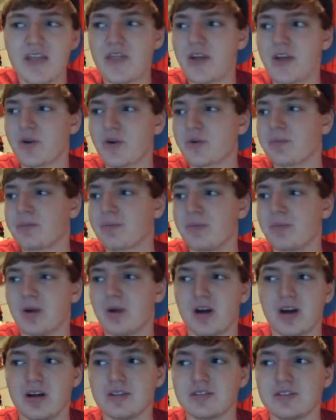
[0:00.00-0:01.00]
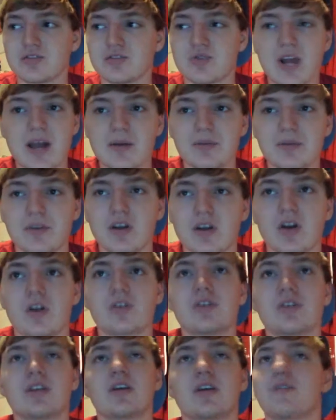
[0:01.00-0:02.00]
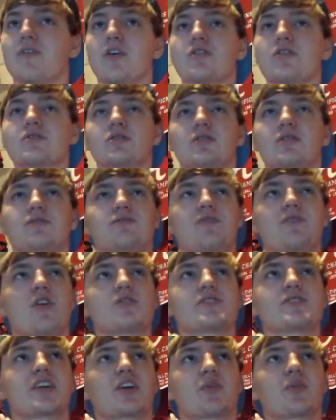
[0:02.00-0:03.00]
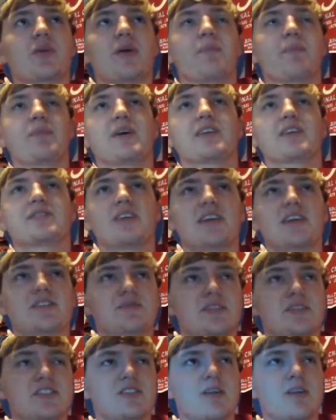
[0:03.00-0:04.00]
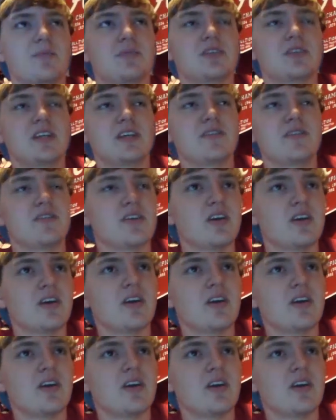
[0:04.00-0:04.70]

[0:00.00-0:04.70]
They were uh, draft or uh, first first second round picks last season, I believe.